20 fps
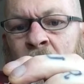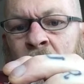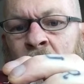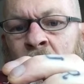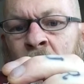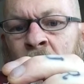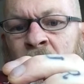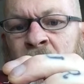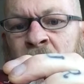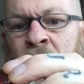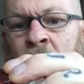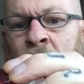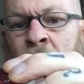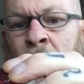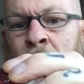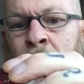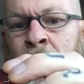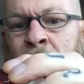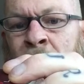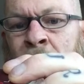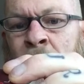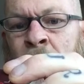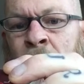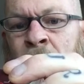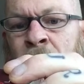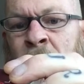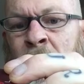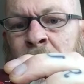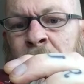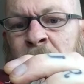lock, stock and barrel.
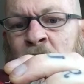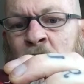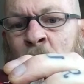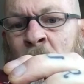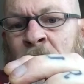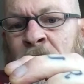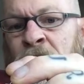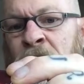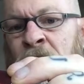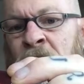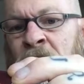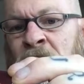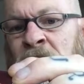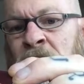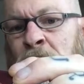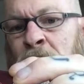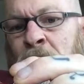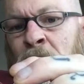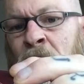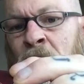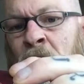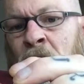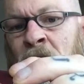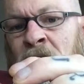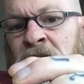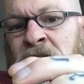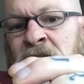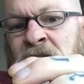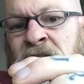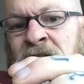Rub between fingers,
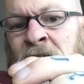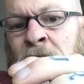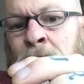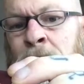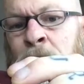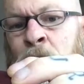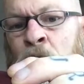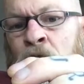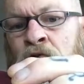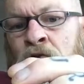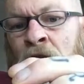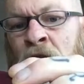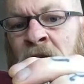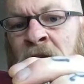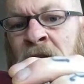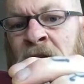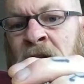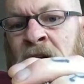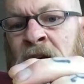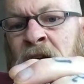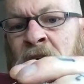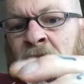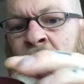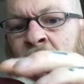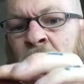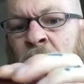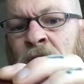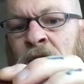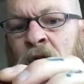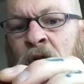apply to damp or dry hair.
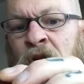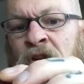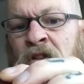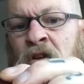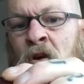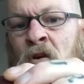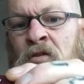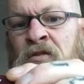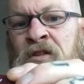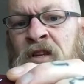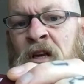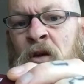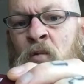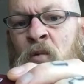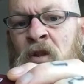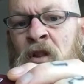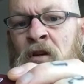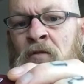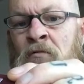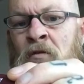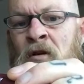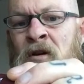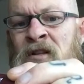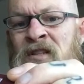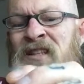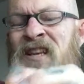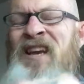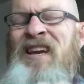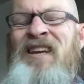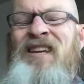Avoid contact with your
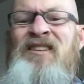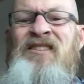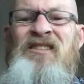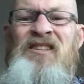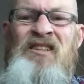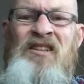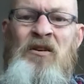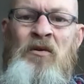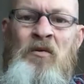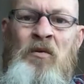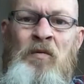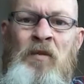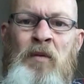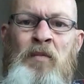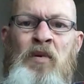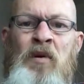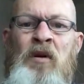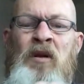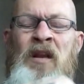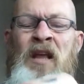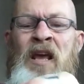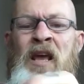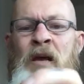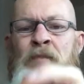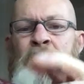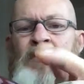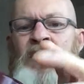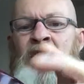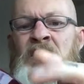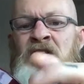eyes. Yeah, because you don't want to be putting hair
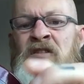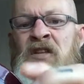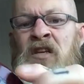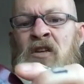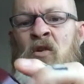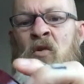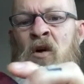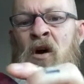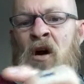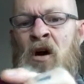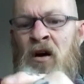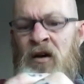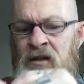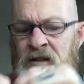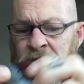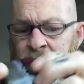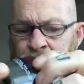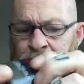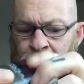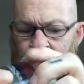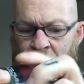products in your eyes.